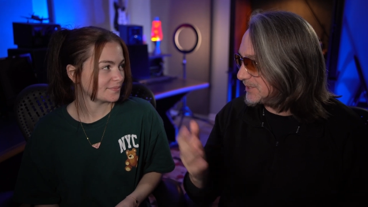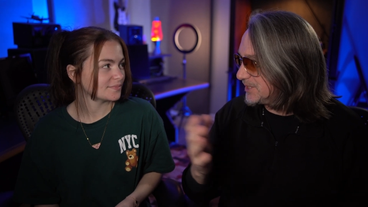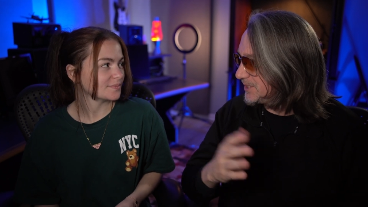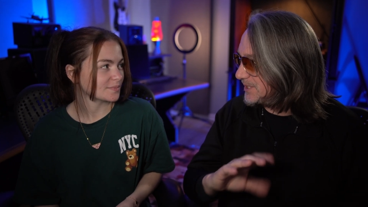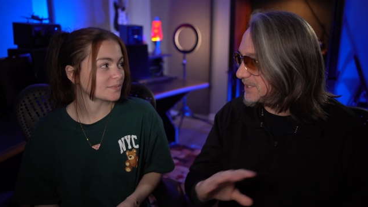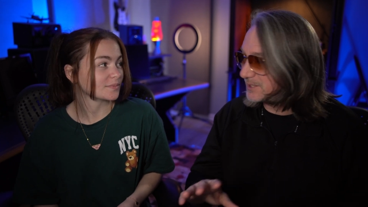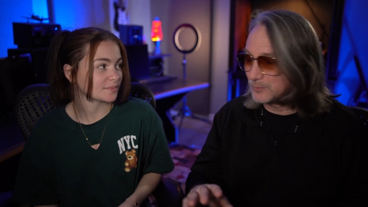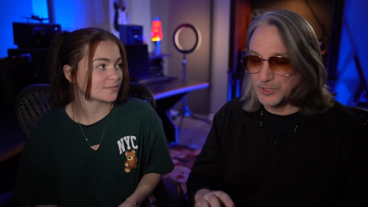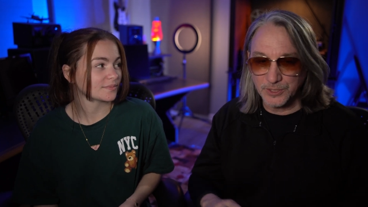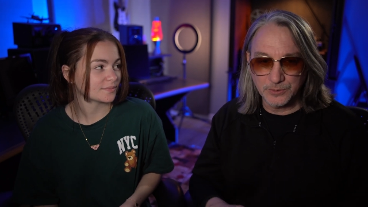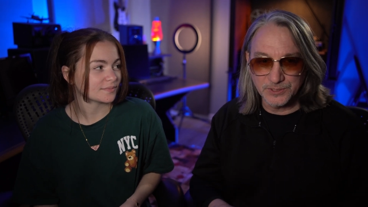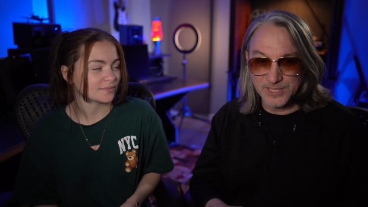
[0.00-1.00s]
Speaker 1: she's done some mm-hmm.
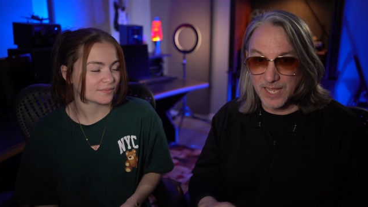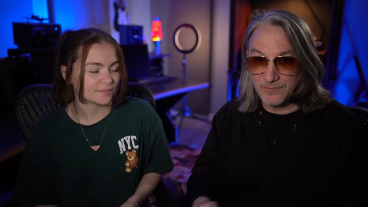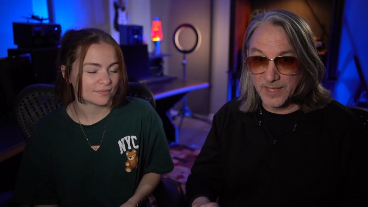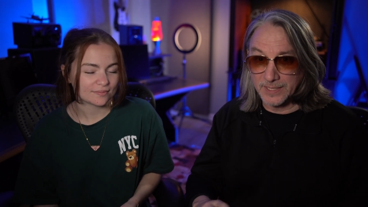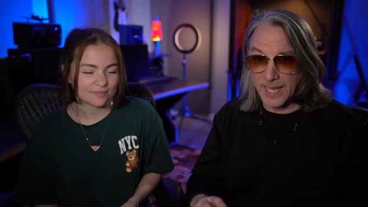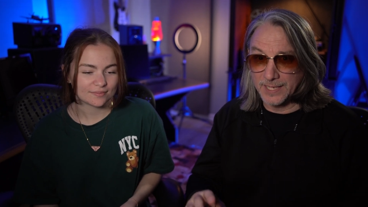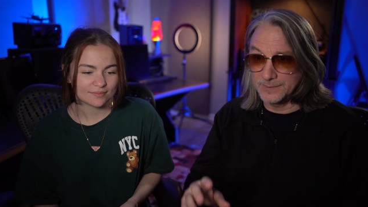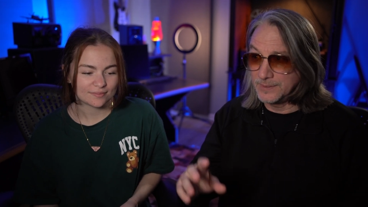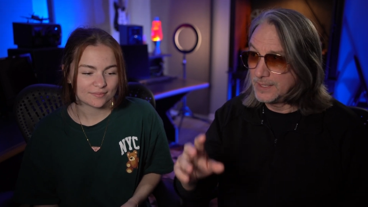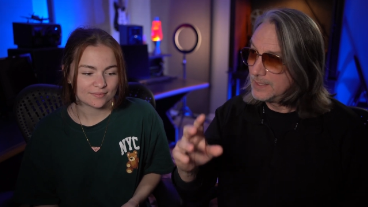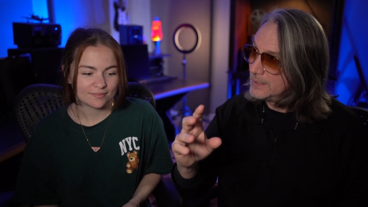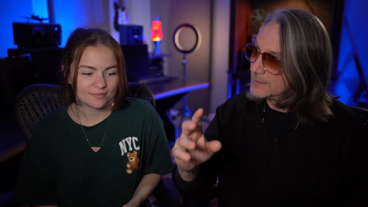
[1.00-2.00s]
really cool stuff. And and
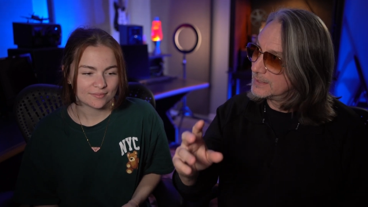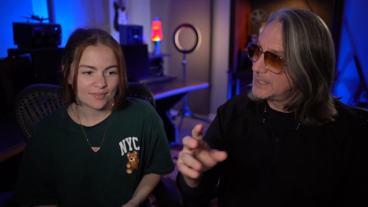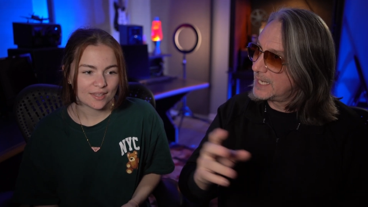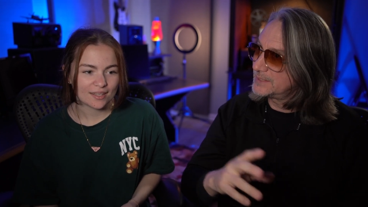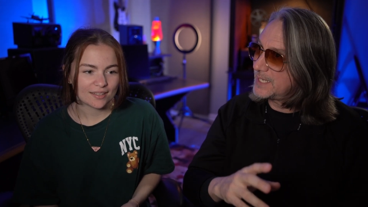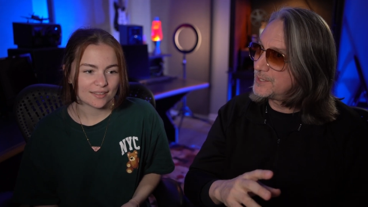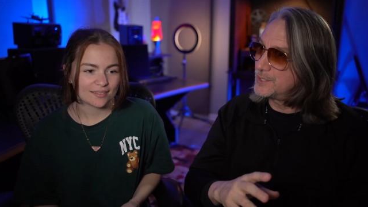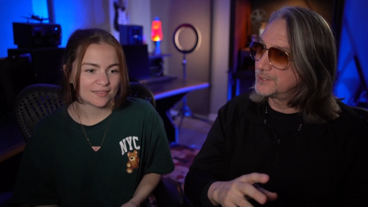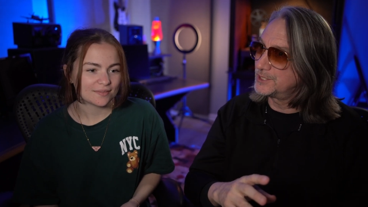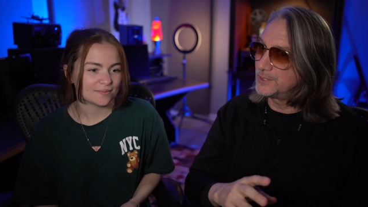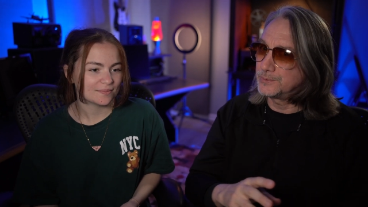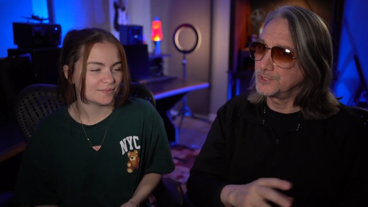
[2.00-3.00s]
the last I
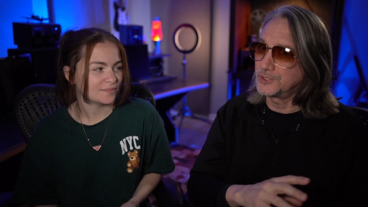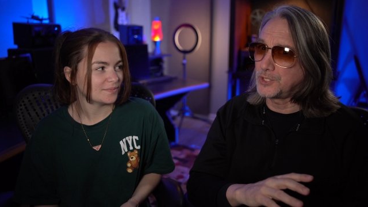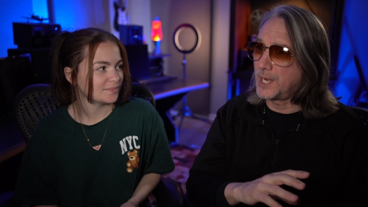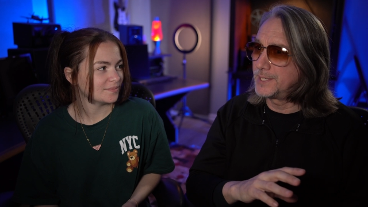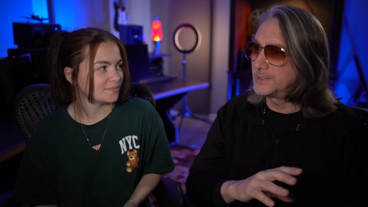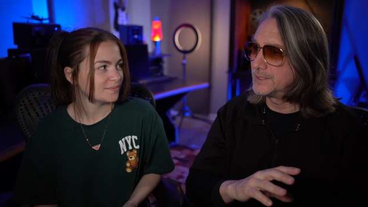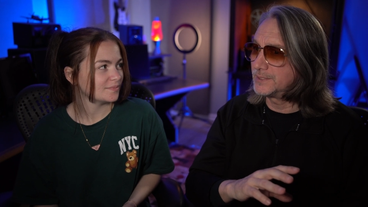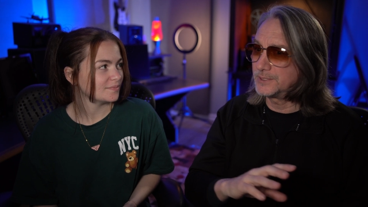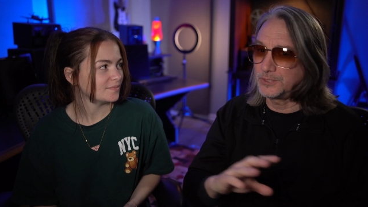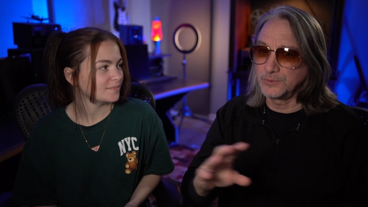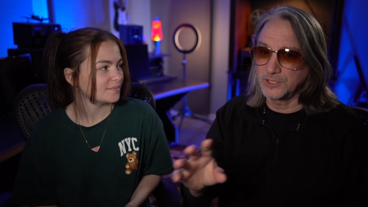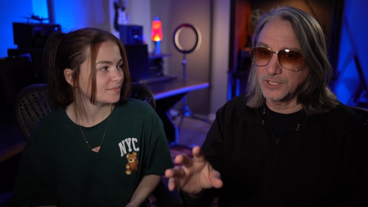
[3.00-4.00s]
heard, she was trying to
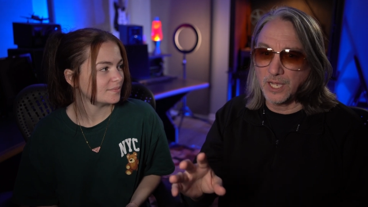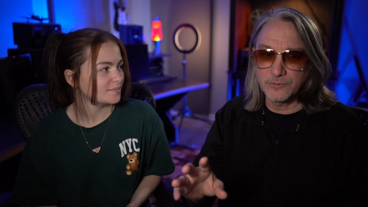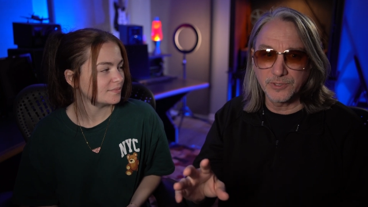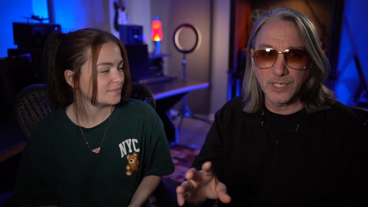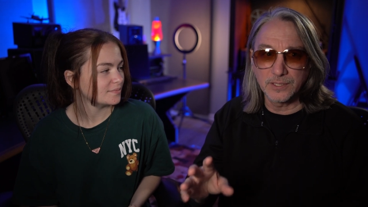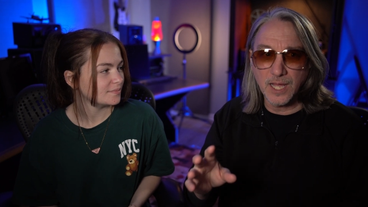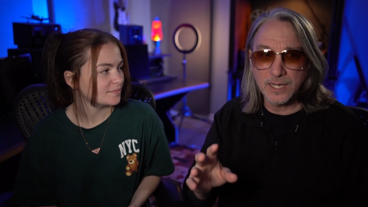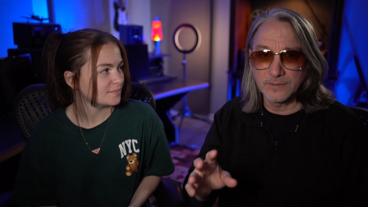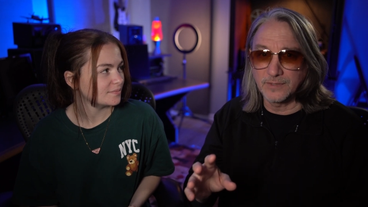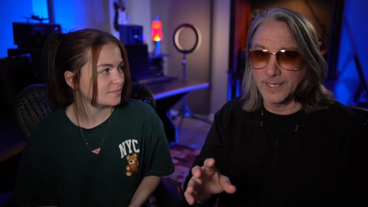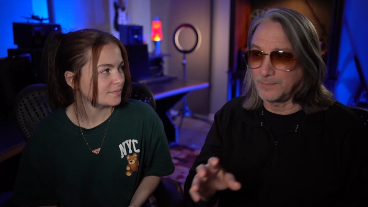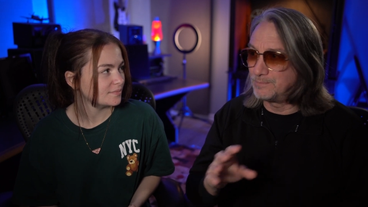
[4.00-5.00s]
she was covering a lot
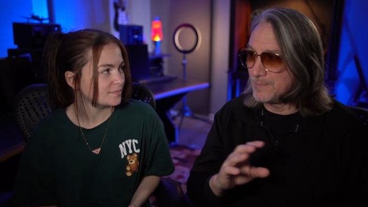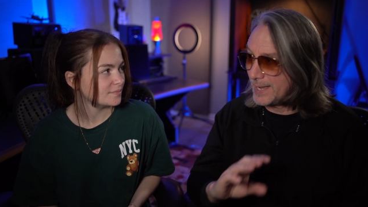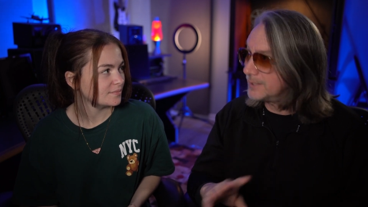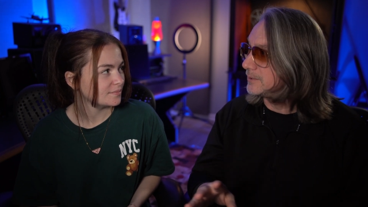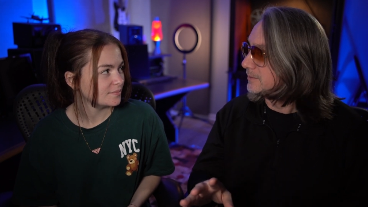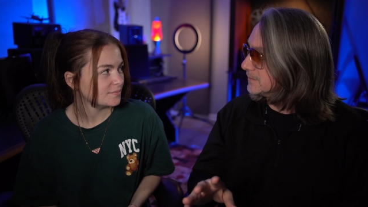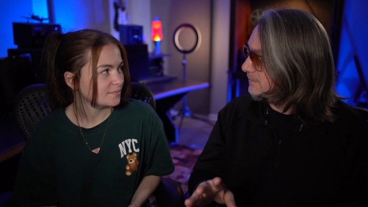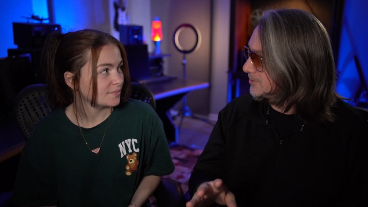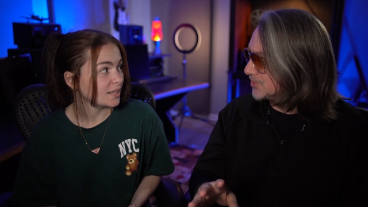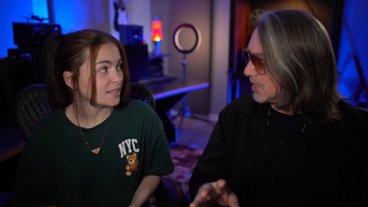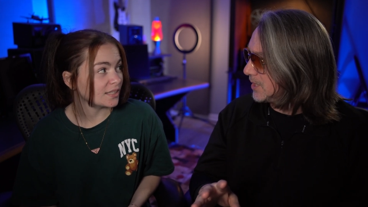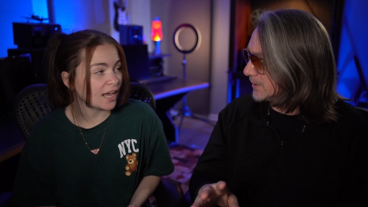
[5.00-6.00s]
of like metal
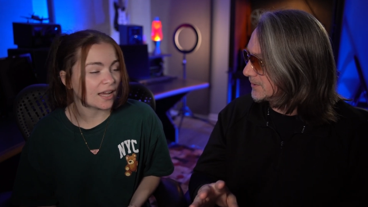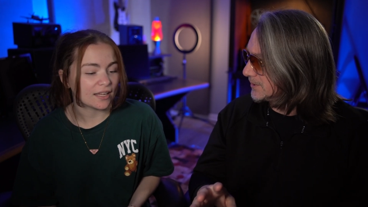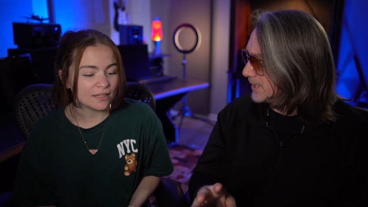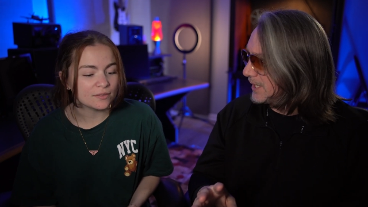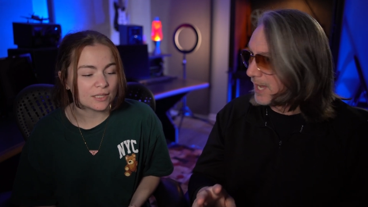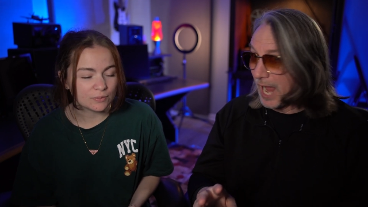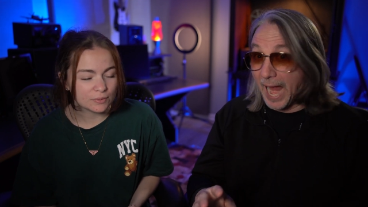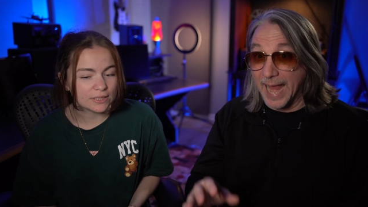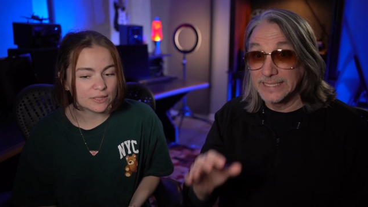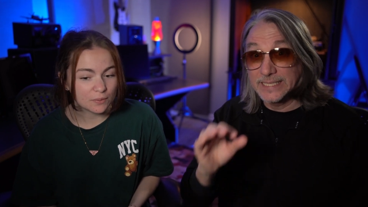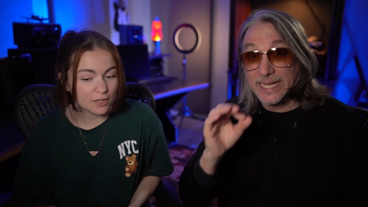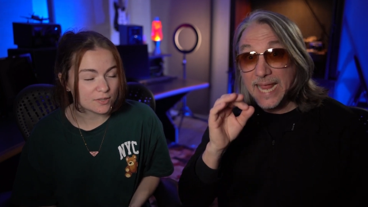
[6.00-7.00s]
songs.
Speaker 2: Yeah, it, it
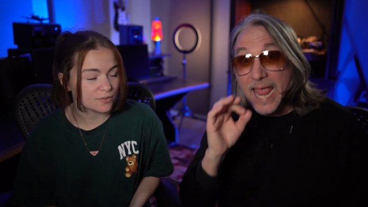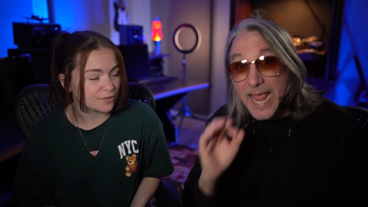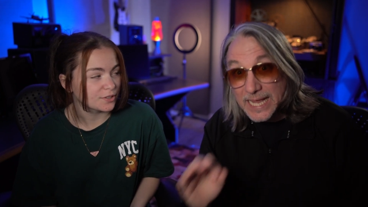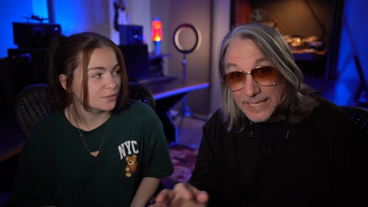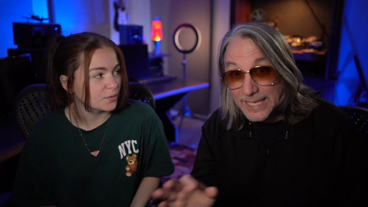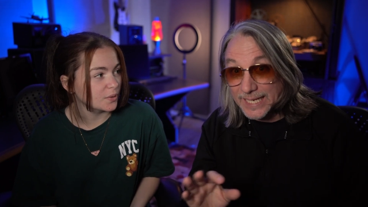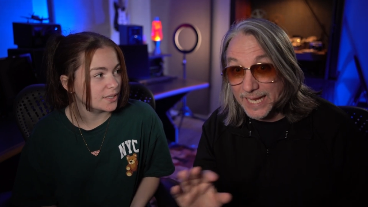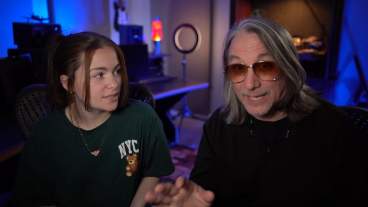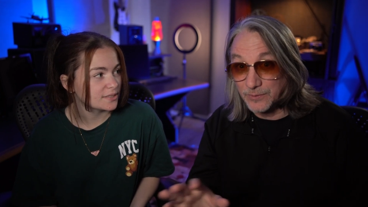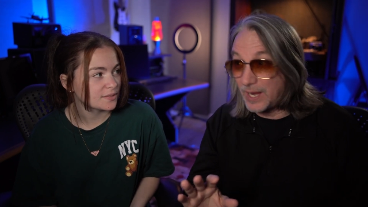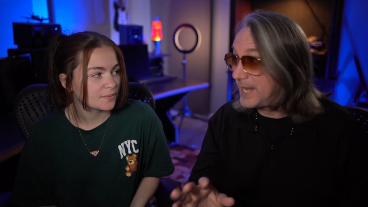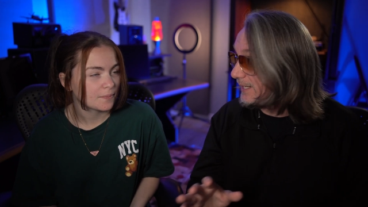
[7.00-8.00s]
really and works. Killing for
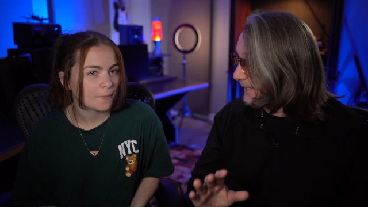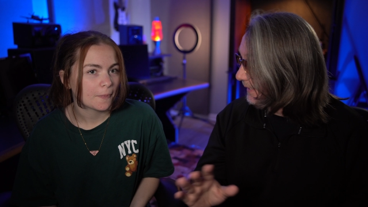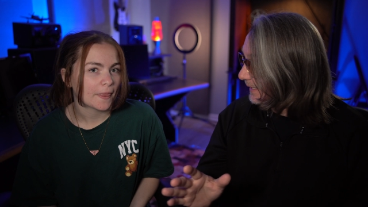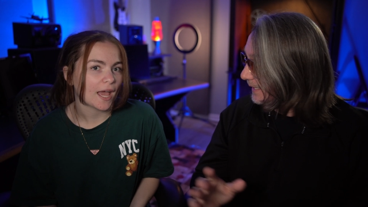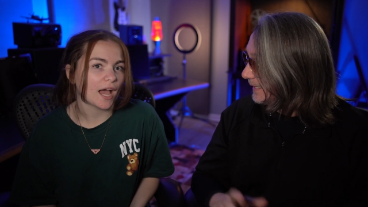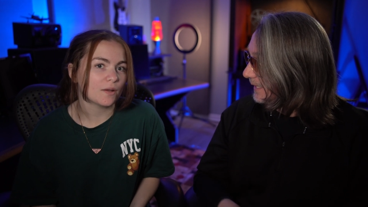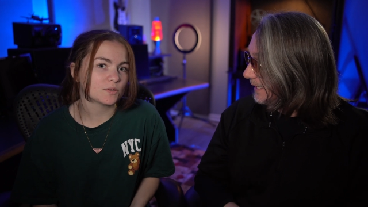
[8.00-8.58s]
it, right? I